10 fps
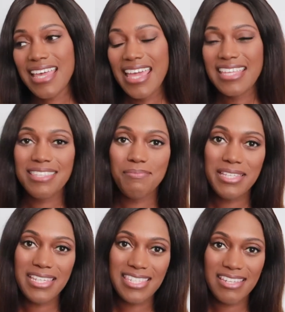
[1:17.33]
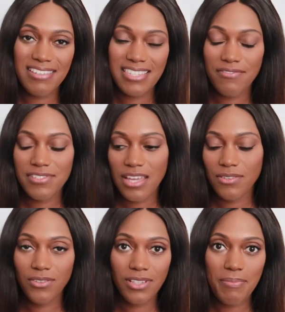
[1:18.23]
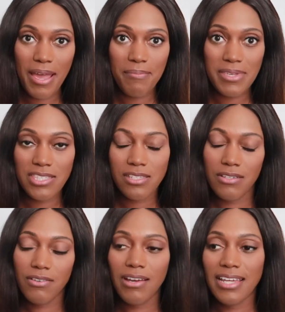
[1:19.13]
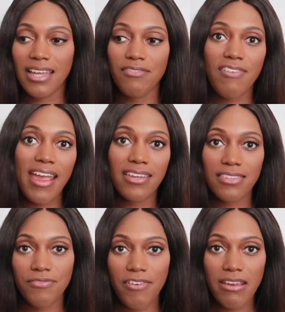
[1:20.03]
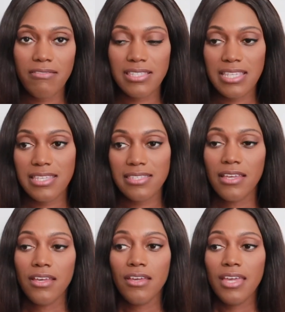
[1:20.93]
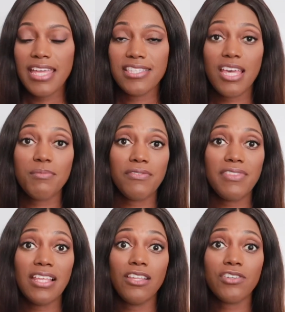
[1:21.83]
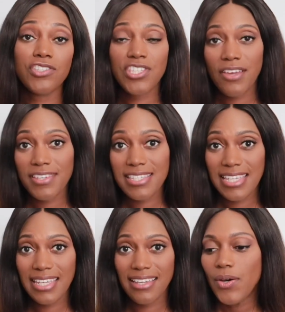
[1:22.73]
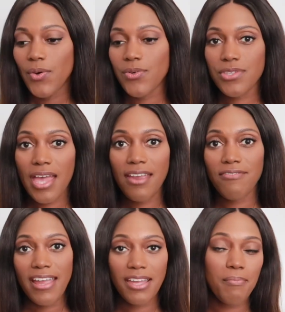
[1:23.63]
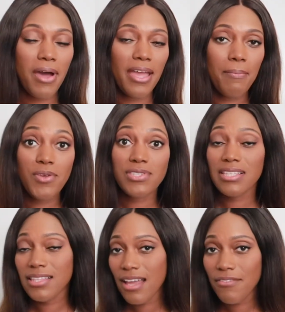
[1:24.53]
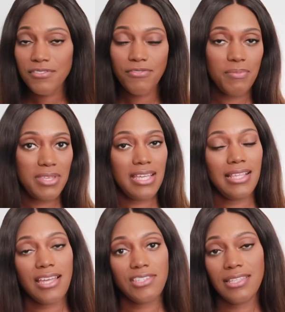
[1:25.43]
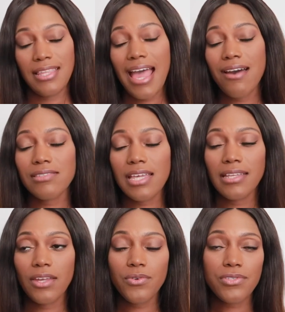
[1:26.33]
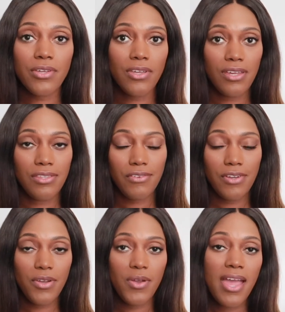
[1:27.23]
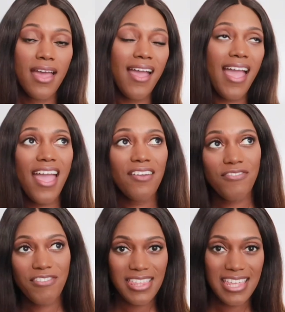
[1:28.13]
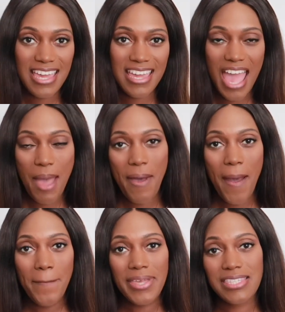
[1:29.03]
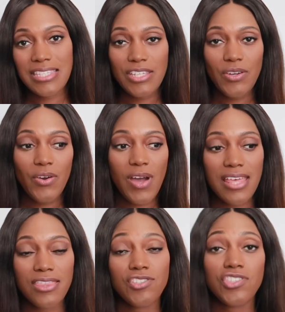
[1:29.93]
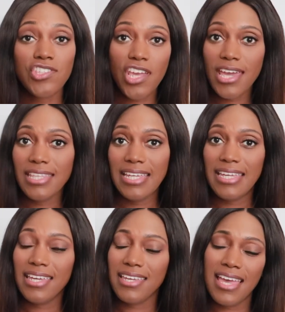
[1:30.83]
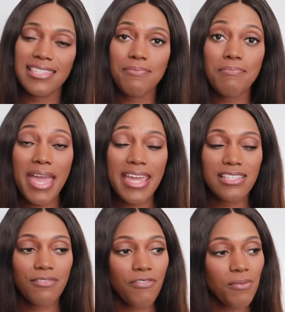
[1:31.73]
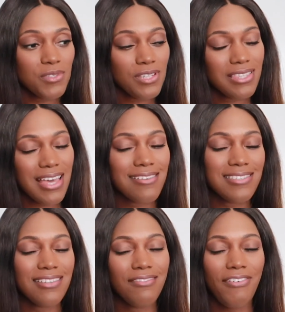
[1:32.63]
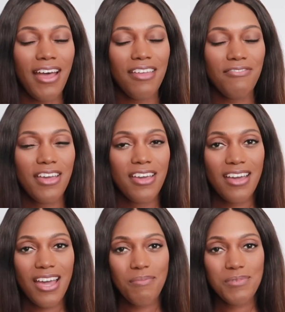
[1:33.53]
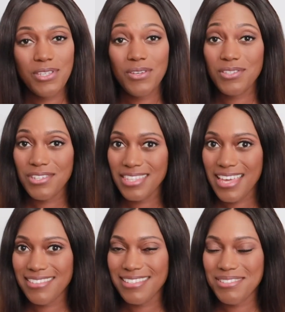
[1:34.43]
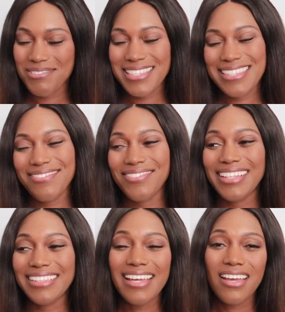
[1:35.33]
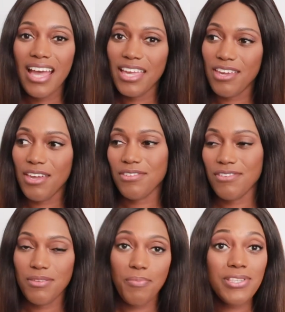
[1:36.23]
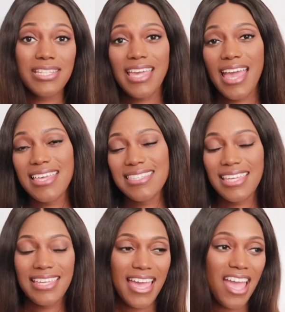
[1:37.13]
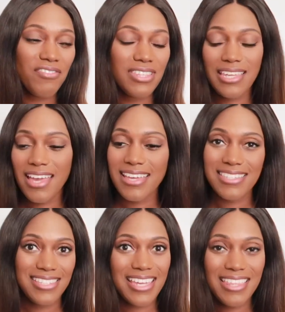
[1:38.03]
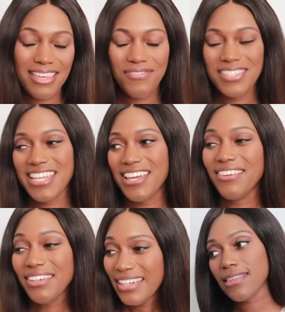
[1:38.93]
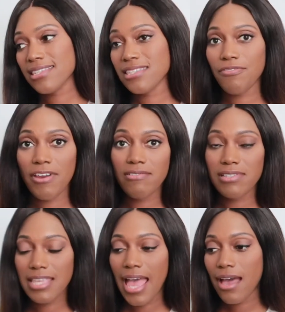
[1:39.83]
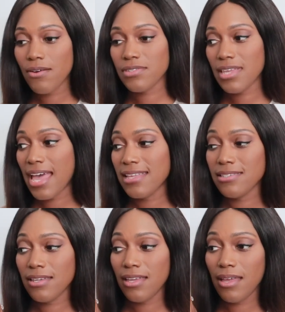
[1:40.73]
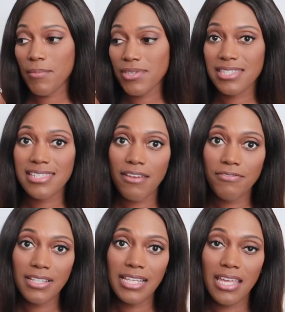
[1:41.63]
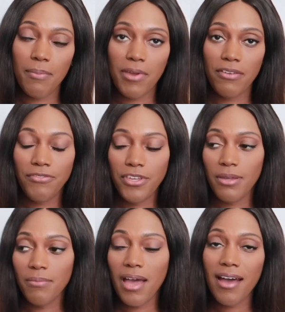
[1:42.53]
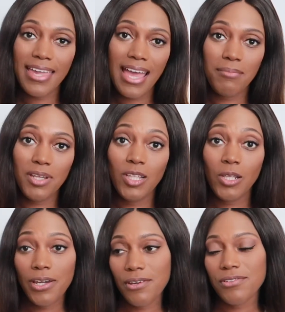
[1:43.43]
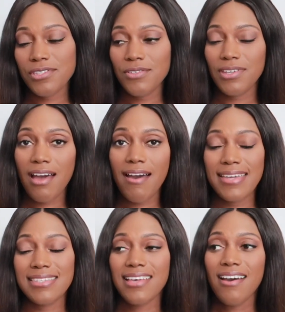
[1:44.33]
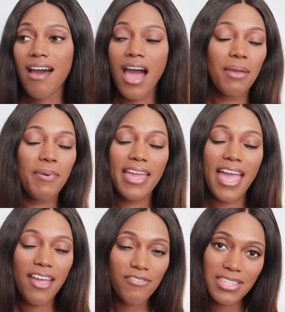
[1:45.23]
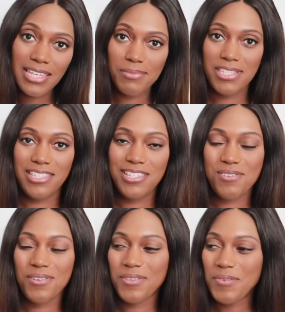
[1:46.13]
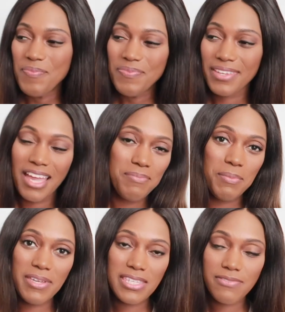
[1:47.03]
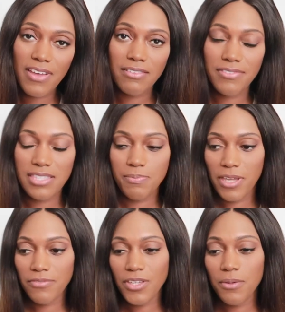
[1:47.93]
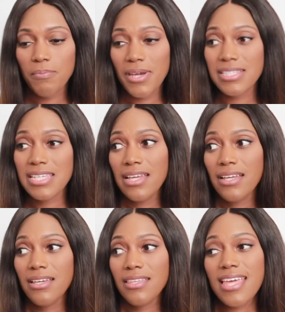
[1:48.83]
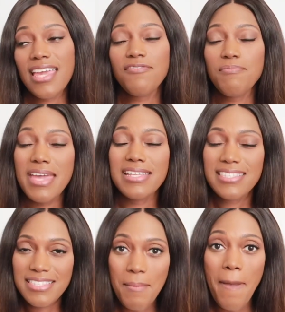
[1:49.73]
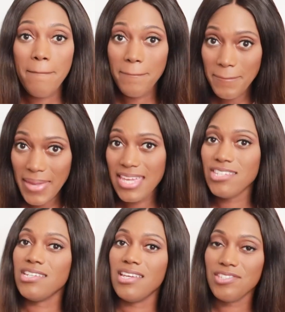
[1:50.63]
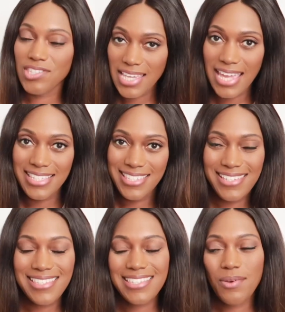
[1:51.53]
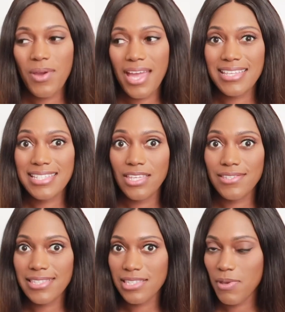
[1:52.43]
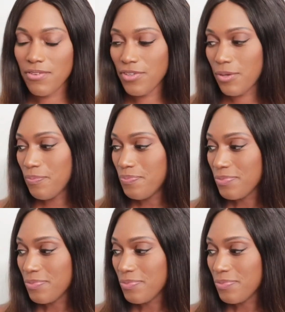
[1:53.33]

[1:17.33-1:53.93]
It's a mini series I've done all about Miss Dior, and I rank the fragrances in terms of their longevity. Also, I rank my most loved from the collection in the house, and I also go through everything about Miss Dior and the journey it has made from 2005 up to 2021. I go through the body care, skincare, everything. Guys, check out that video. This is a fragrance house and most definitely a perfume I am loyal to, guys. I buy everything Miss Dior. I'm the biggest fan of this perfume, but they have made some major changes where I had to get used to this perfume.